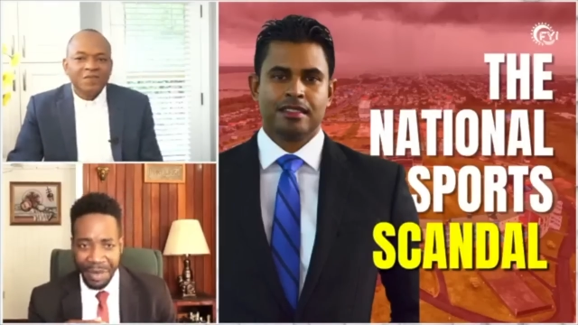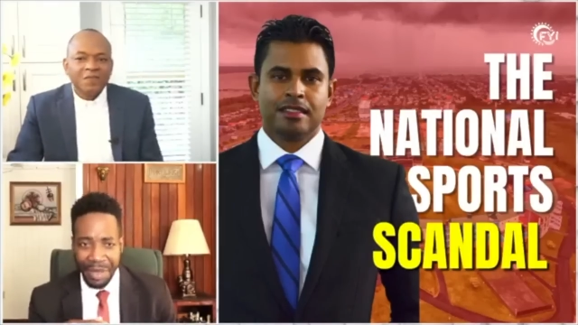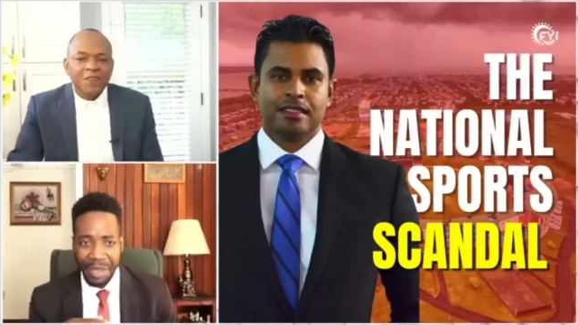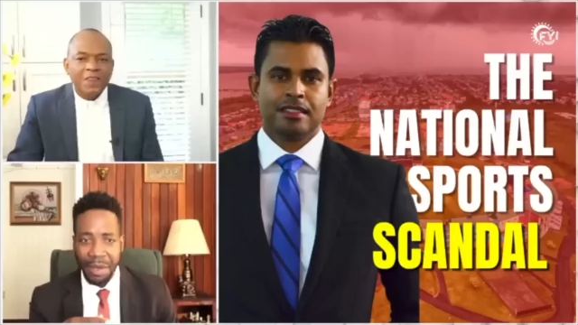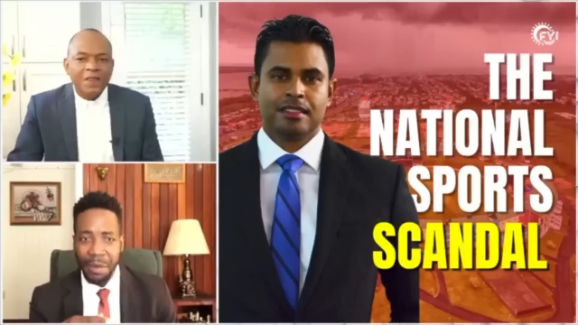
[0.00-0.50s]

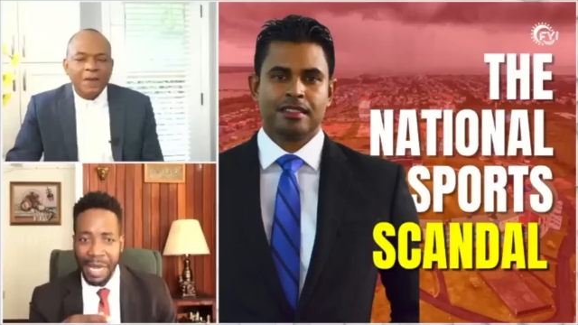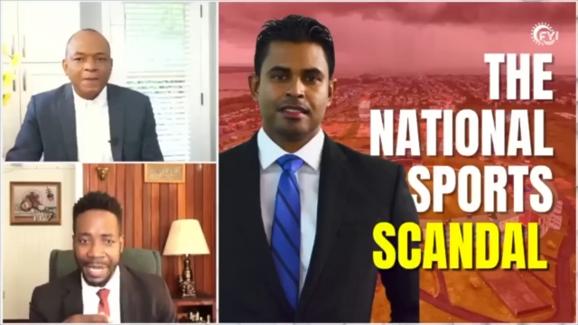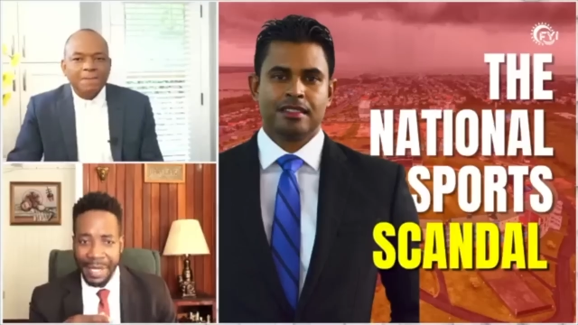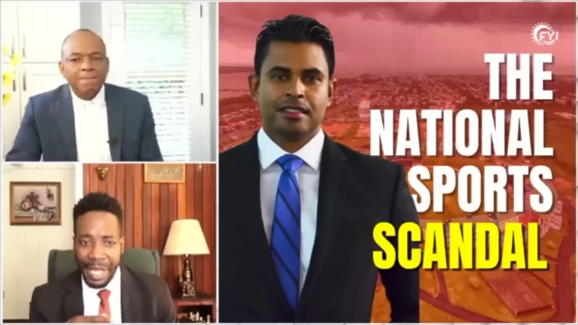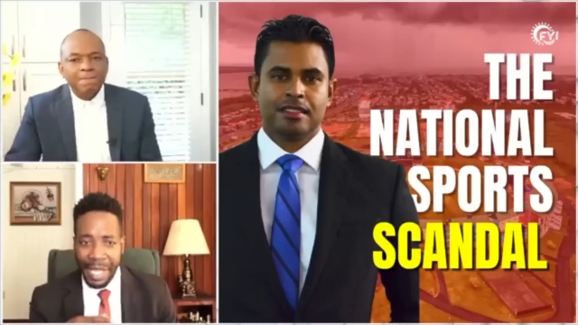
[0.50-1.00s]
Speaker 1: Right.
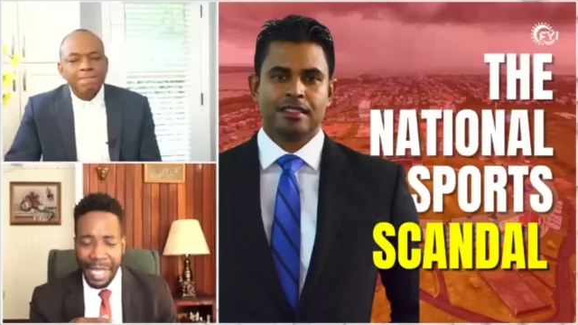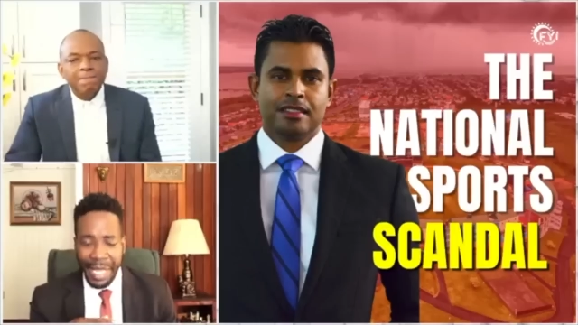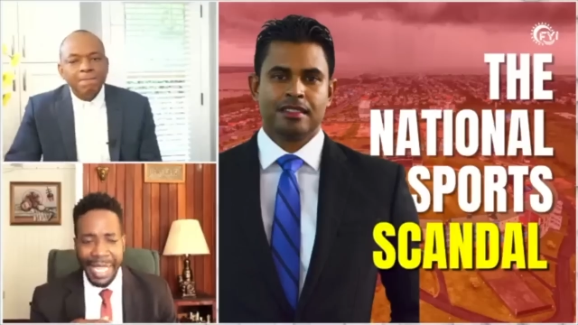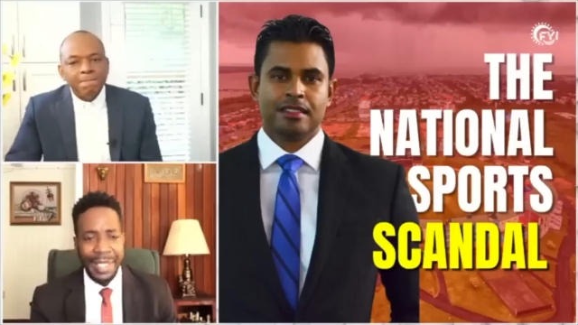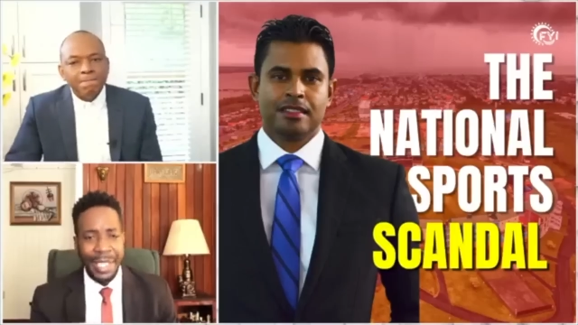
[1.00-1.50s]
And
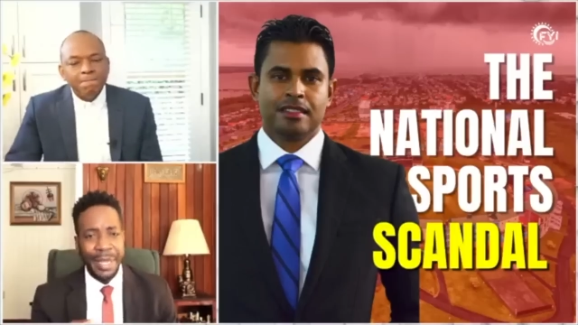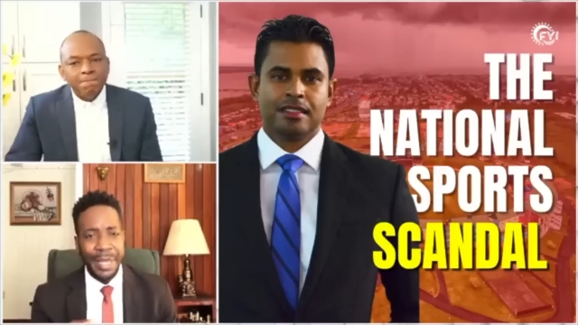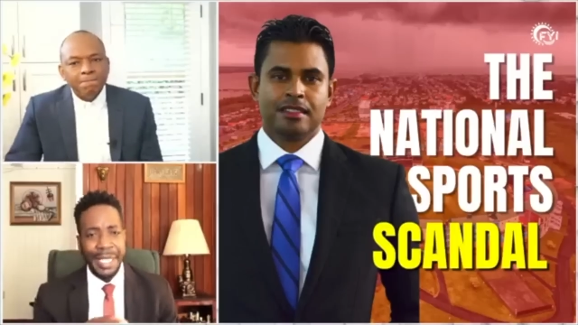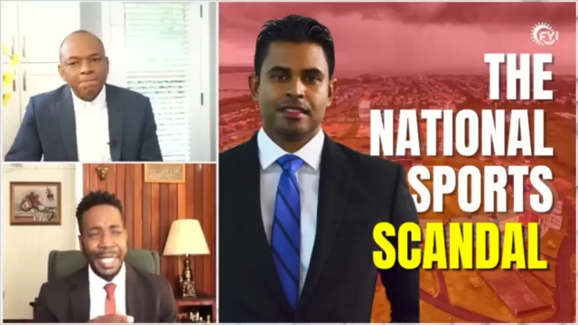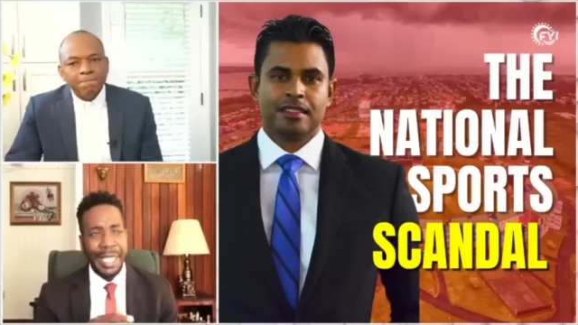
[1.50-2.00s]
there is a
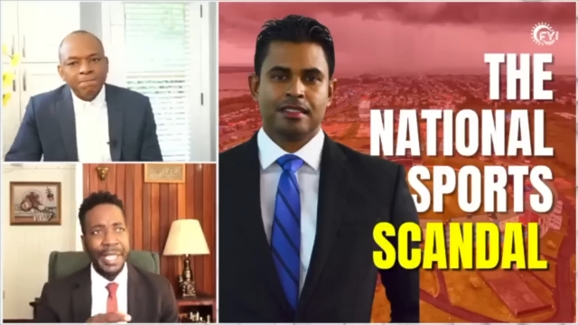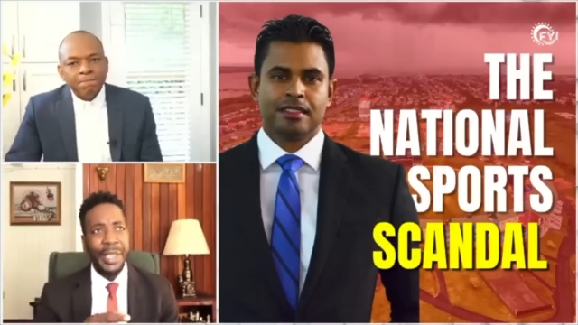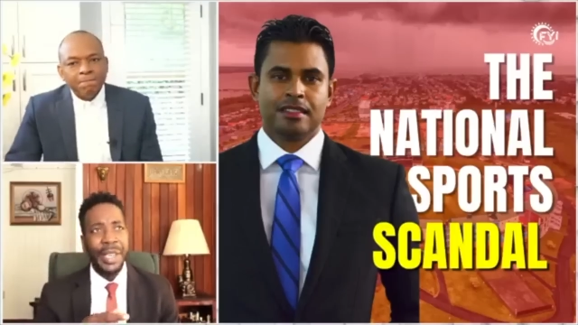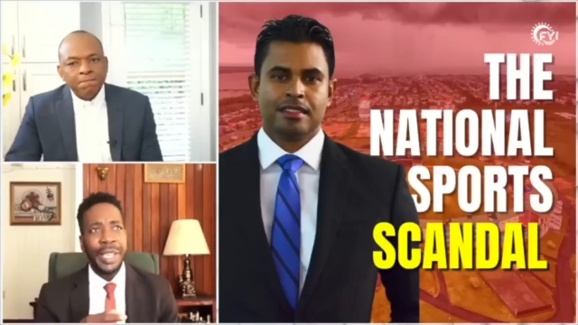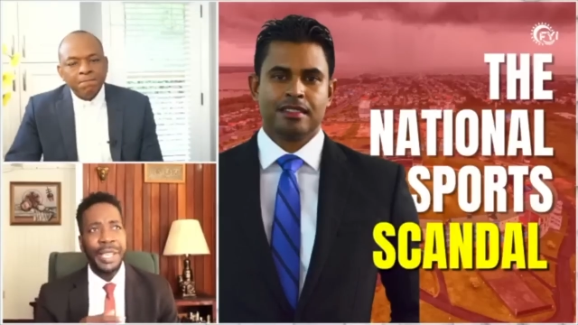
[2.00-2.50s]

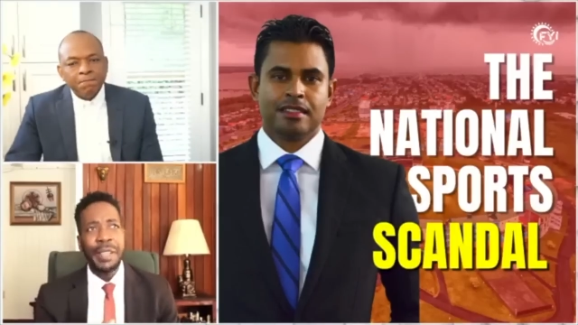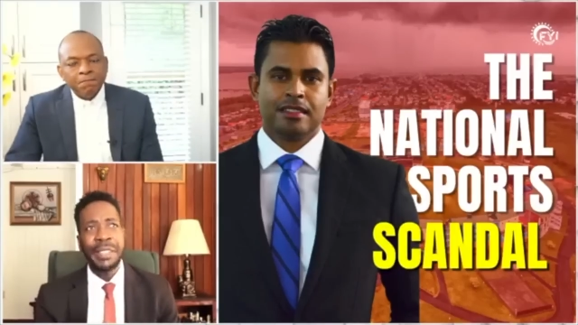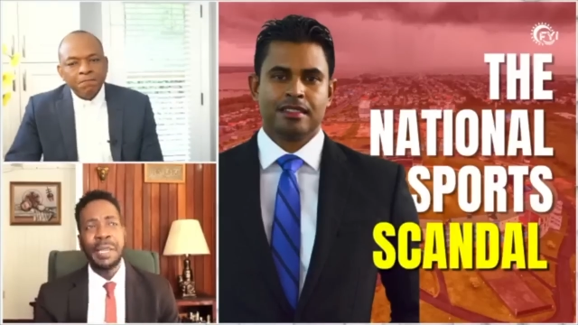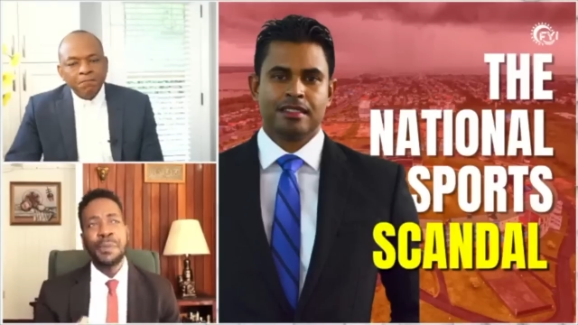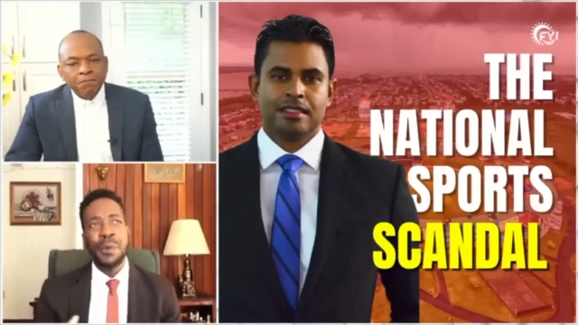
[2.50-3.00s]
there is a
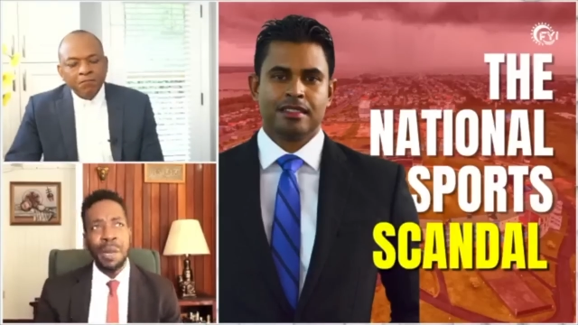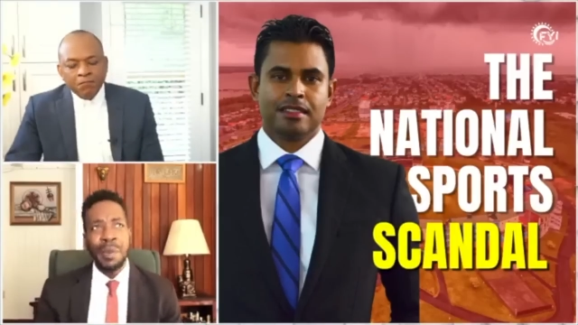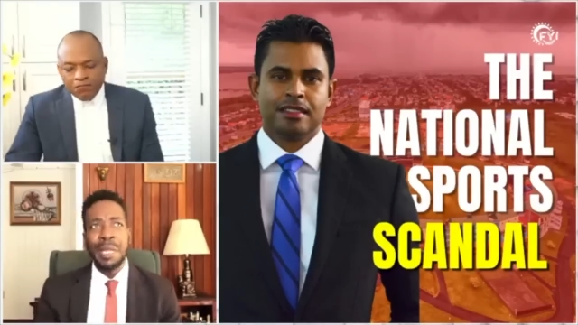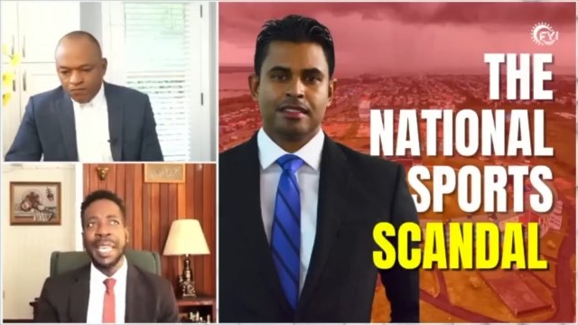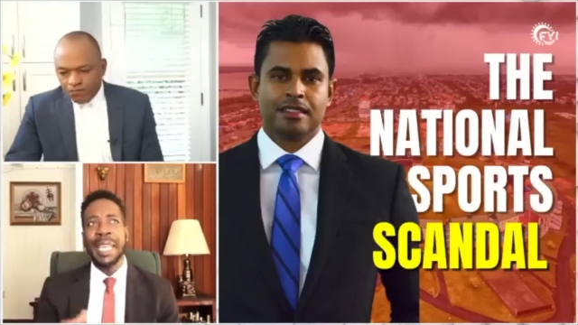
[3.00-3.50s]
problem that
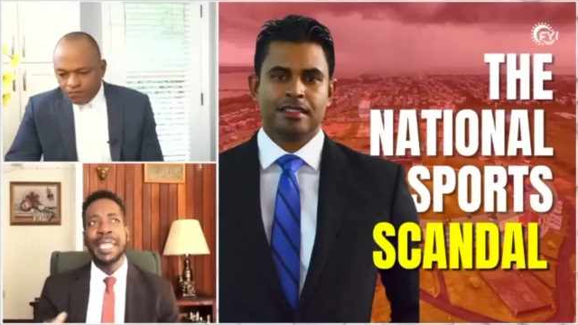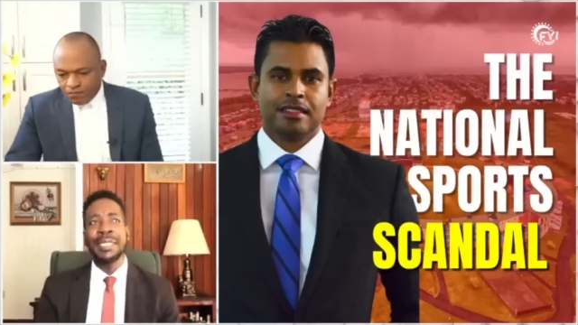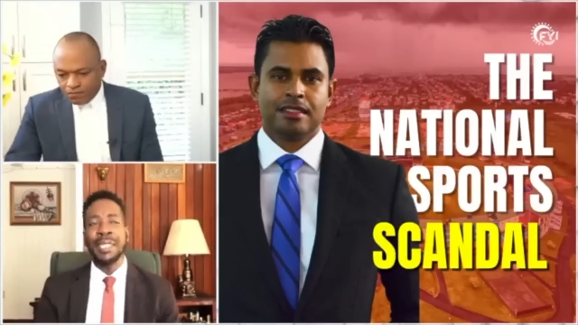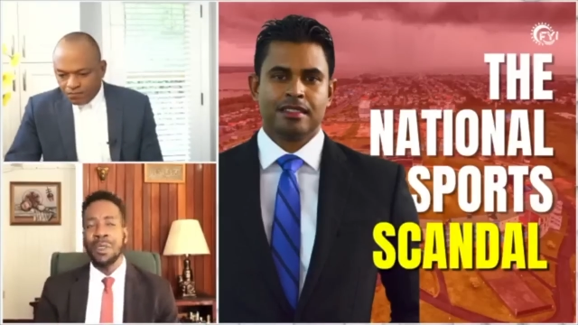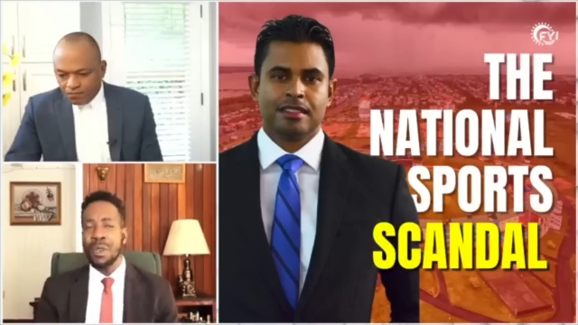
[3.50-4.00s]
has
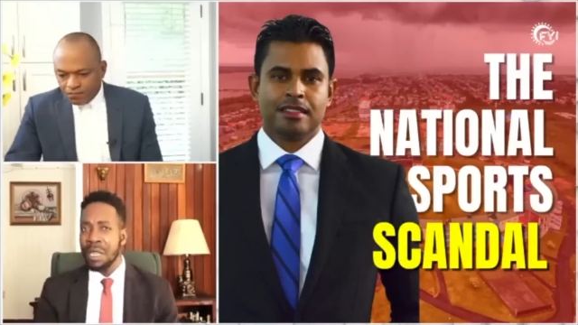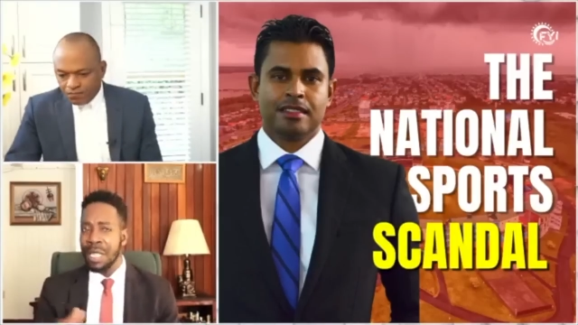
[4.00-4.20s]
occurred